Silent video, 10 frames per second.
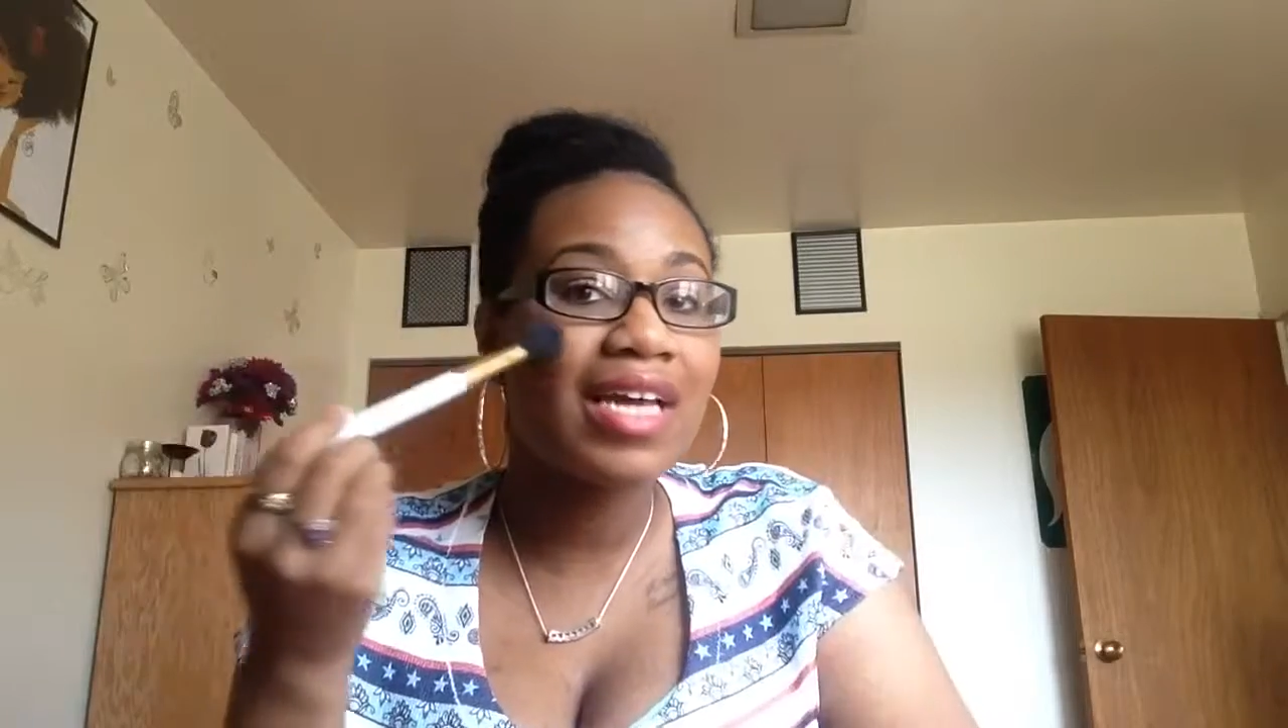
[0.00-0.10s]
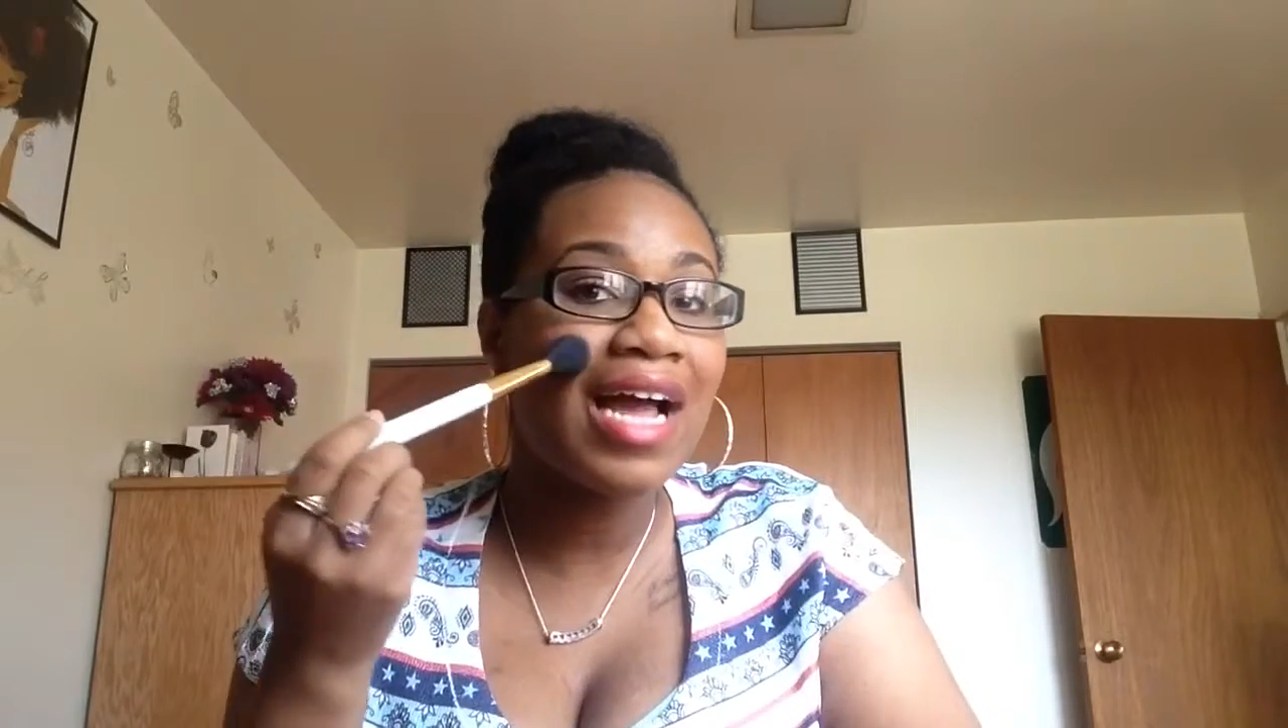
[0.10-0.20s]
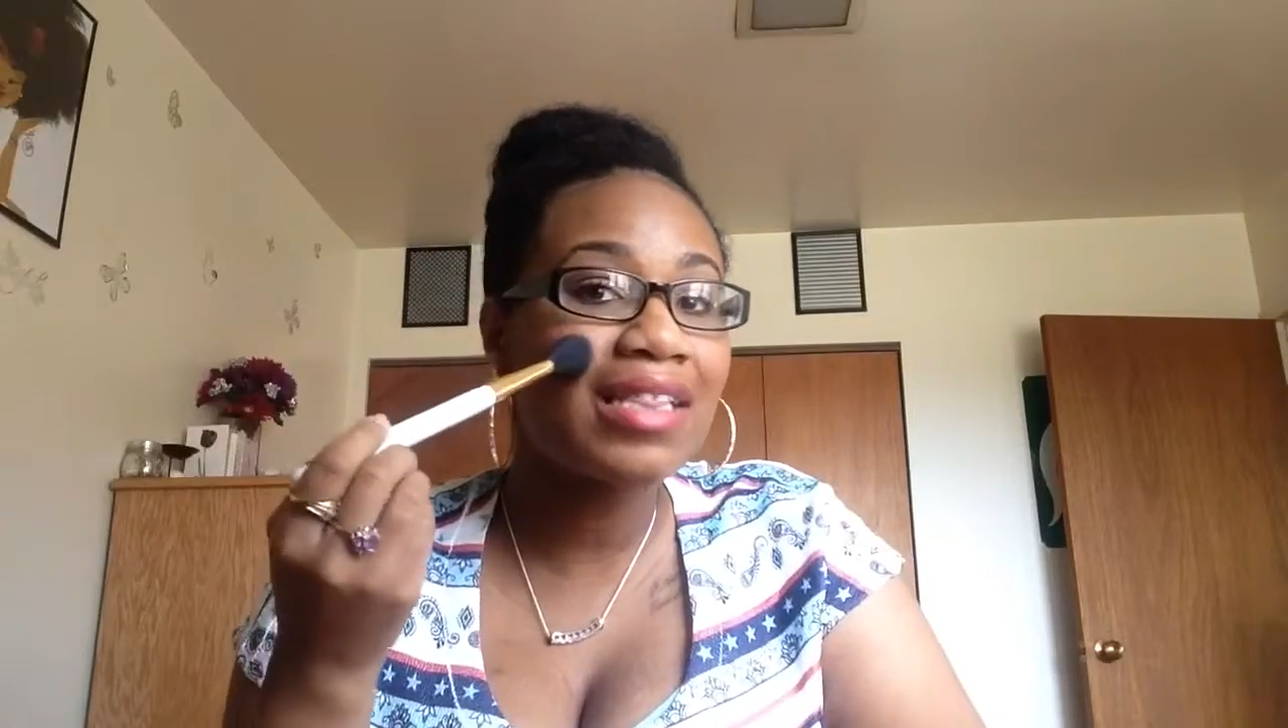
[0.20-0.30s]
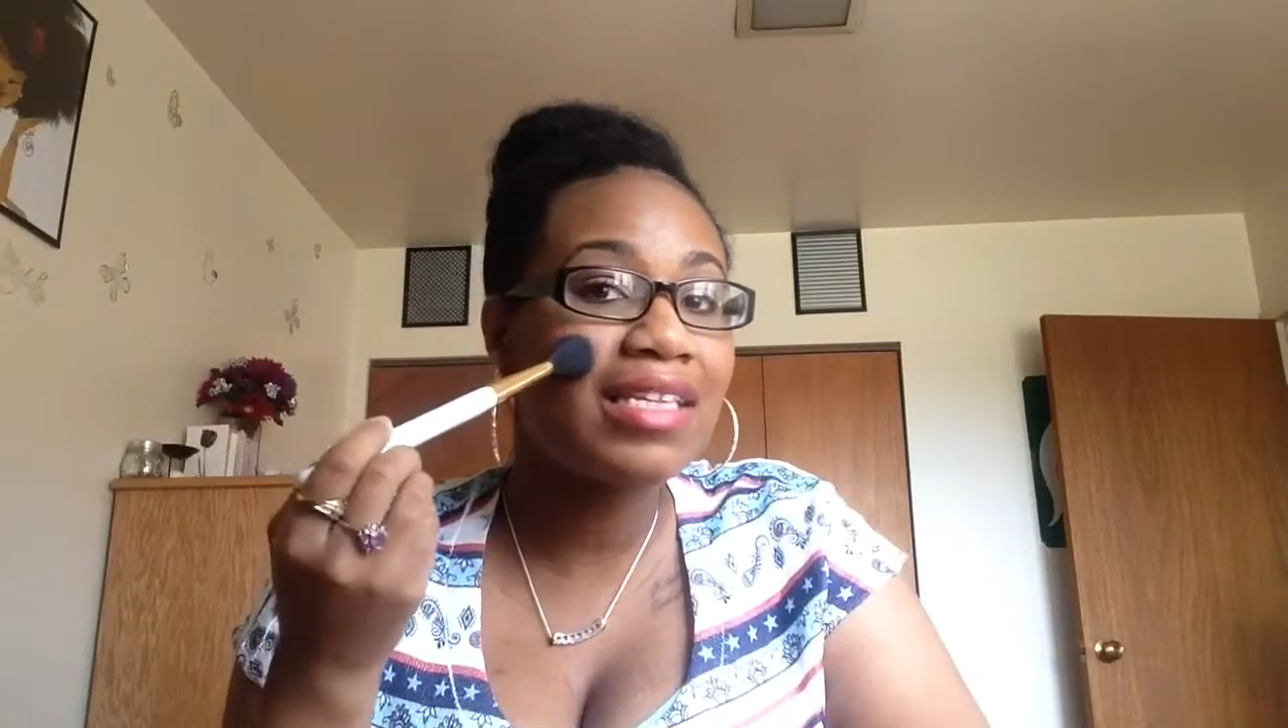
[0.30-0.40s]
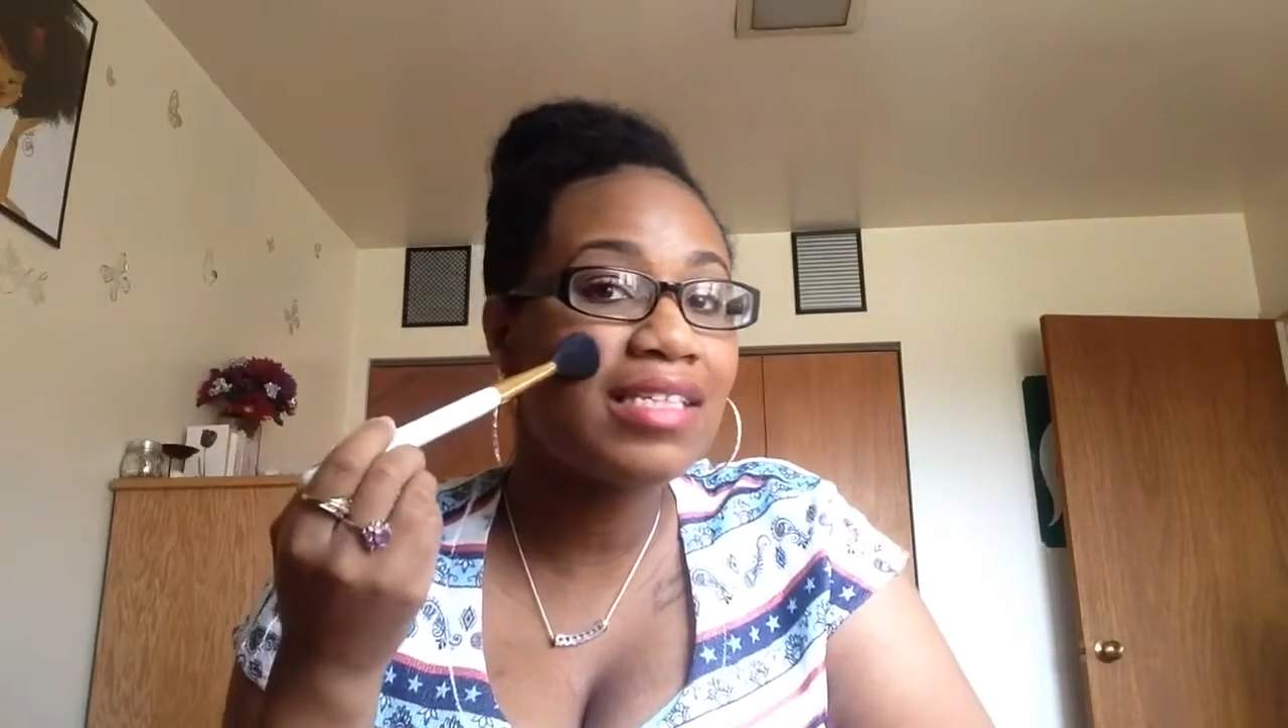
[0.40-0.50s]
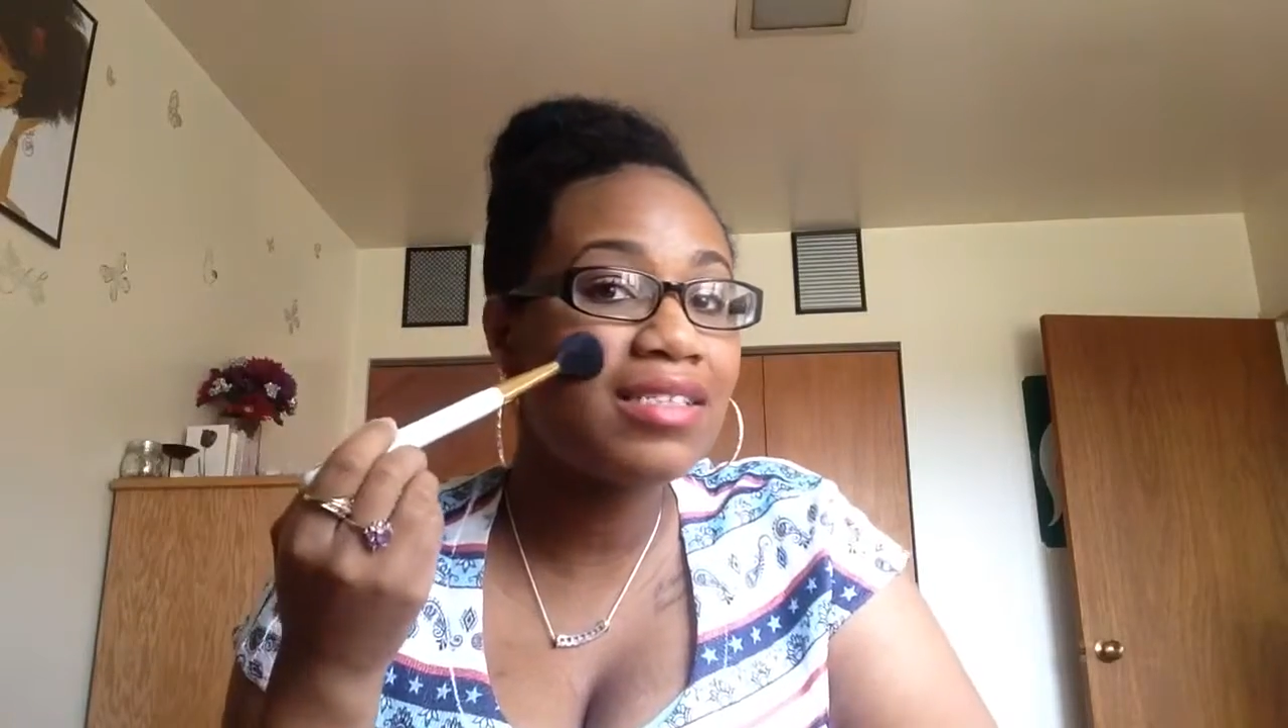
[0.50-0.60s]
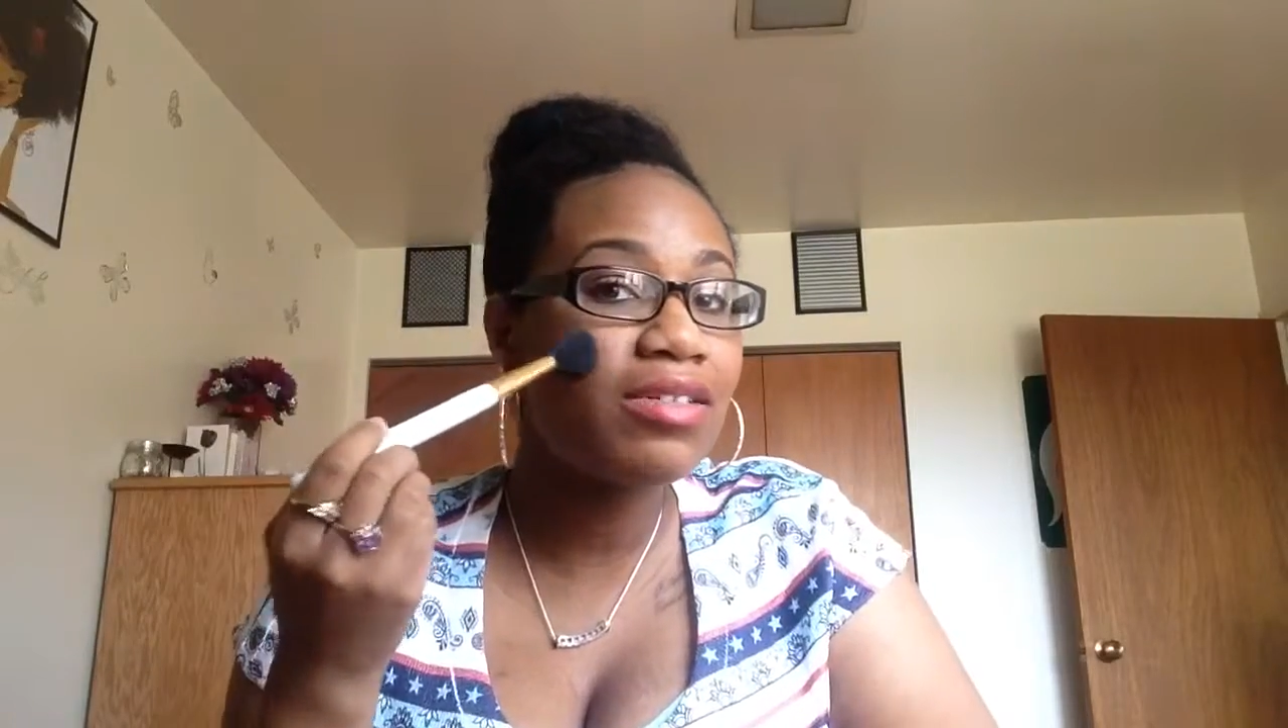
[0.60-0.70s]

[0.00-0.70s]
got this,